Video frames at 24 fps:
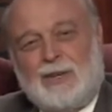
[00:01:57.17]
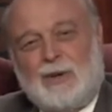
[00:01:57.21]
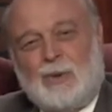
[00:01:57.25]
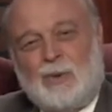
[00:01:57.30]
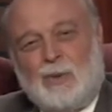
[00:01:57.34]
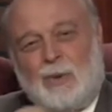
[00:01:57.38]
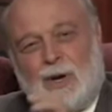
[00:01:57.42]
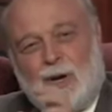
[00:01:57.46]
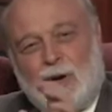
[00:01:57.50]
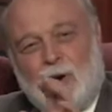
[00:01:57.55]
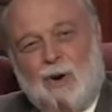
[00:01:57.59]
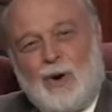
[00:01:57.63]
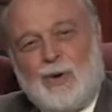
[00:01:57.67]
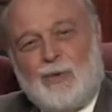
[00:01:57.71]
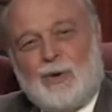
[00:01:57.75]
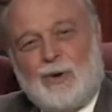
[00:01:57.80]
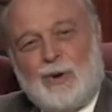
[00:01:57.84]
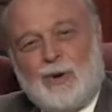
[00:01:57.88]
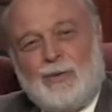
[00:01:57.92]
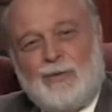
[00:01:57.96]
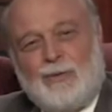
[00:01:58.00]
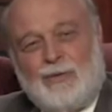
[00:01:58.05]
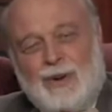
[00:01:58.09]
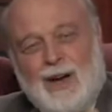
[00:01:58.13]
Went
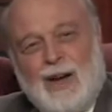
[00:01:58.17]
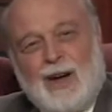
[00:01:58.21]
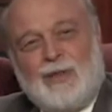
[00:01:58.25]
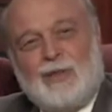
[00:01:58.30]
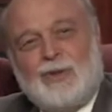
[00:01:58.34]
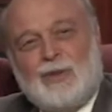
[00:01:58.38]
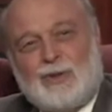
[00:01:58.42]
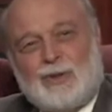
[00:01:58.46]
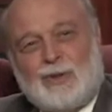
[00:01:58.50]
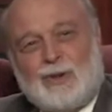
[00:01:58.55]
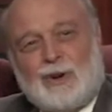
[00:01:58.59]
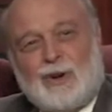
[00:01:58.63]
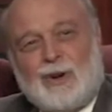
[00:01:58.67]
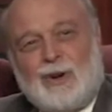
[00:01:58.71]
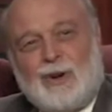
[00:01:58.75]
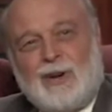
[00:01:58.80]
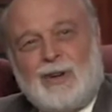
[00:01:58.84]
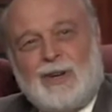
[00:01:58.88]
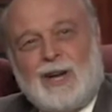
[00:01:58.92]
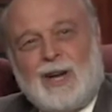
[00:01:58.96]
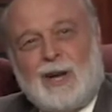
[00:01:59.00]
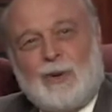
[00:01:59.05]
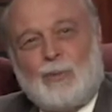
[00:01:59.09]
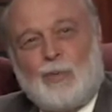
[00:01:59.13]
over, found the
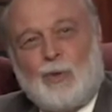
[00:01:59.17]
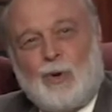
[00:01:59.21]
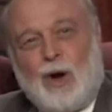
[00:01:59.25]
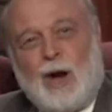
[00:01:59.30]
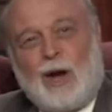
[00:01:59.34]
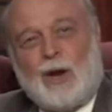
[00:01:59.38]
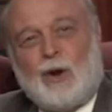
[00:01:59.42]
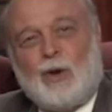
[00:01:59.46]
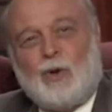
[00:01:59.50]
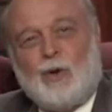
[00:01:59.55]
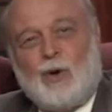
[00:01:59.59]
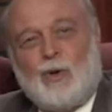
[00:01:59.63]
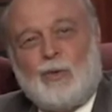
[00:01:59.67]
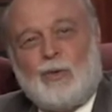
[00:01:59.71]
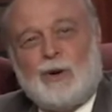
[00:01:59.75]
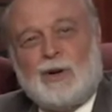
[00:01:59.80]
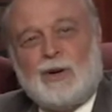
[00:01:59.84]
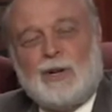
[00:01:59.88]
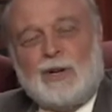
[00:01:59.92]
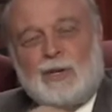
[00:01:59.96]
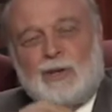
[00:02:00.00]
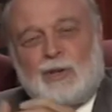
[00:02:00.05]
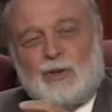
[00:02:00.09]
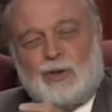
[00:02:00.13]
turtle, and brought it
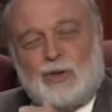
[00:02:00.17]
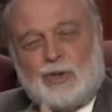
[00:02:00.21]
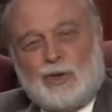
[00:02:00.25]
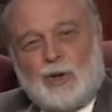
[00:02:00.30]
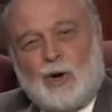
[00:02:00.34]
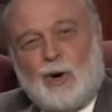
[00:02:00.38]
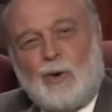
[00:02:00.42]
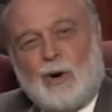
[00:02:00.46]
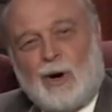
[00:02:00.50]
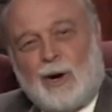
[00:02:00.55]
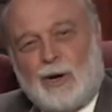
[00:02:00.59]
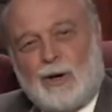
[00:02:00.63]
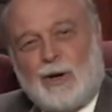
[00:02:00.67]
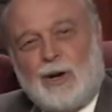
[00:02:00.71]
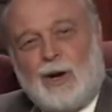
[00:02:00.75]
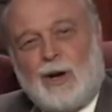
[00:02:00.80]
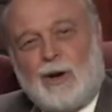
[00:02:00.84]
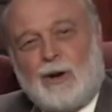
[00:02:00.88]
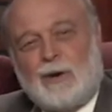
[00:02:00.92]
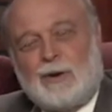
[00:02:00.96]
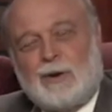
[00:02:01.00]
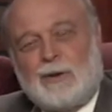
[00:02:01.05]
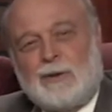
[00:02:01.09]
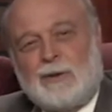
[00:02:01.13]
over to show our
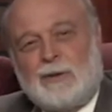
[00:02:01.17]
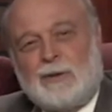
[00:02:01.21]
daughter.